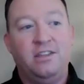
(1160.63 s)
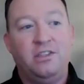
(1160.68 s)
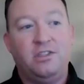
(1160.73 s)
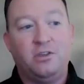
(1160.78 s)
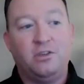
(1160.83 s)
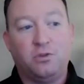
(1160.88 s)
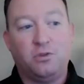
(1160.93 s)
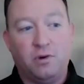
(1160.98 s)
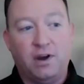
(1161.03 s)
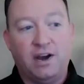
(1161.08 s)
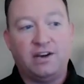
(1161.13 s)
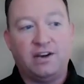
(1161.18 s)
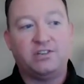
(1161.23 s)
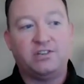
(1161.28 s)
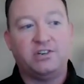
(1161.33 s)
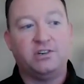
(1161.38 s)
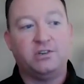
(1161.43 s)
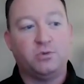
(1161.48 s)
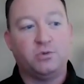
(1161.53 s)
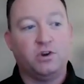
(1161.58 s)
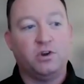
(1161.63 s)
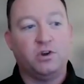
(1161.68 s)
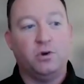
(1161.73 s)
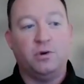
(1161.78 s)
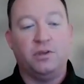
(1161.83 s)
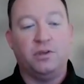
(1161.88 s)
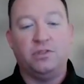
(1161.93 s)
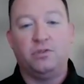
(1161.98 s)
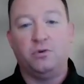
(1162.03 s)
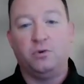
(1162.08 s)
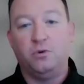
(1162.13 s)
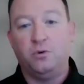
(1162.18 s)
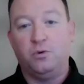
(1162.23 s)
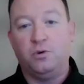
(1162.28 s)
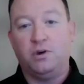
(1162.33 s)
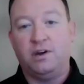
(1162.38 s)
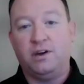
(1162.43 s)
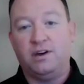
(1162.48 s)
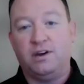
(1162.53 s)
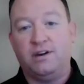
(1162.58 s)
The Thrashers were going
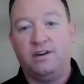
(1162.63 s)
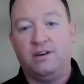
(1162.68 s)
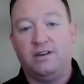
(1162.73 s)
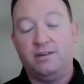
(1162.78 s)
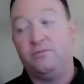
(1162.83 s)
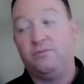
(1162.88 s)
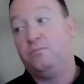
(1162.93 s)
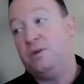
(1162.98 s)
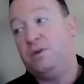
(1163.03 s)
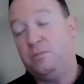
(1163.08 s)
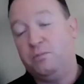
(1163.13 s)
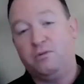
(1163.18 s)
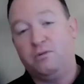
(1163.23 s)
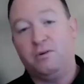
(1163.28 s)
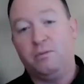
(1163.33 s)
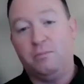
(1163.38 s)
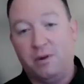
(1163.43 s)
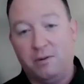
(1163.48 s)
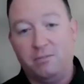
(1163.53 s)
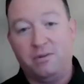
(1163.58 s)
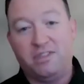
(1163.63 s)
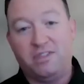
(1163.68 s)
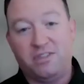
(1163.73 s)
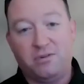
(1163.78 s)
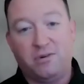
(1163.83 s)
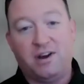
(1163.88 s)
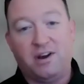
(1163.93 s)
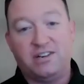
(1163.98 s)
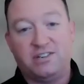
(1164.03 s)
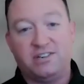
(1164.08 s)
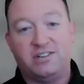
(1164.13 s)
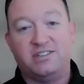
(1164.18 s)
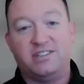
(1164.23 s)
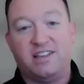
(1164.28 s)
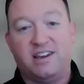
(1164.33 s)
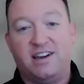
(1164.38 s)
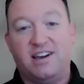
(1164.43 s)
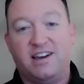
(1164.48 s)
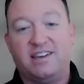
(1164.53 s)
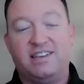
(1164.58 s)
through, if people remember the Thrashers,
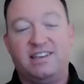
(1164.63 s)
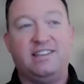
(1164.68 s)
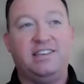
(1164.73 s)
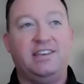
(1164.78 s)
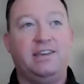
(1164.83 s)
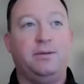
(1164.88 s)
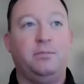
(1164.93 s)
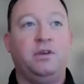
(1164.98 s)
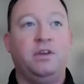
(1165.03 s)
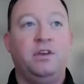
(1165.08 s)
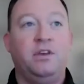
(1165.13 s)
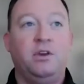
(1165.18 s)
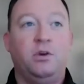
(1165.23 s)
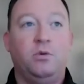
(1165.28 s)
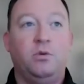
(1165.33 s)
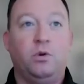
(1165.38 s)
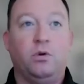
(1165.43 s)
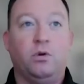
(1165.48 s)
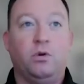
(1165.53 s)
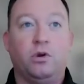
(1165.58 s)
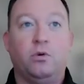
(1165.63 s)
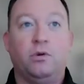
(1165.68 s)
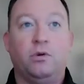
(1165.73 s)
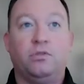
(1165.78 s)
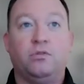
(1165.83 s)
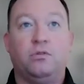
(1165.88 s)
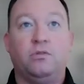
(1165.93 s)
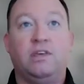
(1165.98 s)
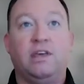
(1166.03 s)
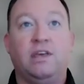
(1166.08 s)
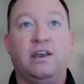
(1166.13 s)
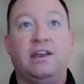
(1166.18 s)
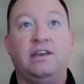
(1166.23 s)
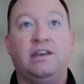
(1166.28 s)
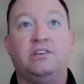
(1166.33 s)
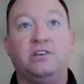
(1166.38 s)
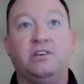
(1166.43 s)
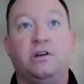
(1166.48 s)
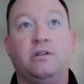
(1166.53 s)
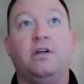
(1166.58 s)
the hockey team, we were going through the
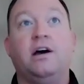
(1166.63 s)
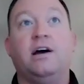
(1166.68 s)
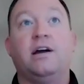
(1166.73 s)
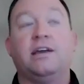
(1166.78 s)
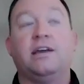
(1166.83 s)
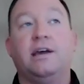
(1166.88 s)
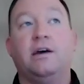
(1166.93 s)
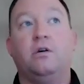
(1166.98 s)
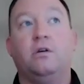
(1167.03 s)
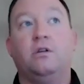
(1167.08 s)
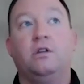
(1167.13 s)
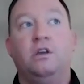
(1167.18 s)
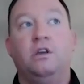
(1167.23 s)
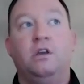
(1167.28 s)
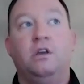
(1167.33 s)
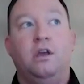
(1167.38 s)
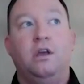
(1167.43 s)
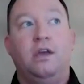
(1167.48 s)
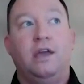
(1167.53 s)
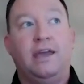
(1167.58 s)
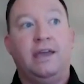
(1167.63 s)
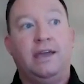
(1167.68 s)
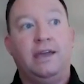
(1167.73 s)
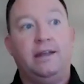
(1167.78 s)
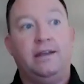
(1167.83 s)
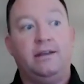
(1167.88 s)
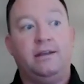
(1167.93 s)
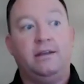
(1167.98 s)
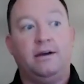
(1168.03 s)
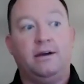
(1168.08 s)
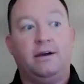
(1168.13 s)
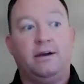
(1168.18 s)
NHL lockout. And